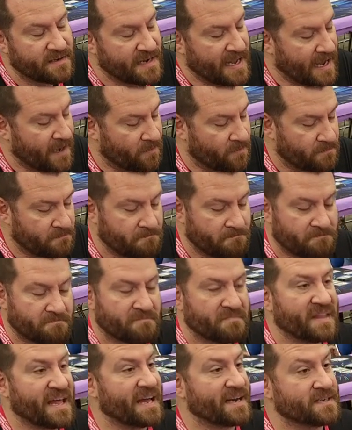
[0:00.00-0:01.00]
Now,
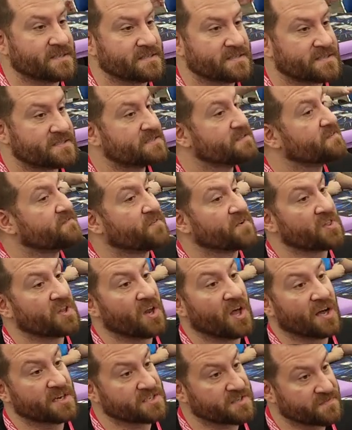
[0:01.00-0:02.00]
that is for the
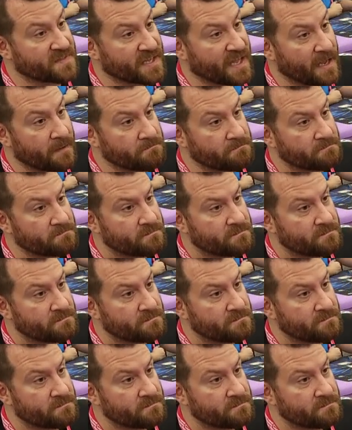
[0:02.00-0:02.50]
launch of the game.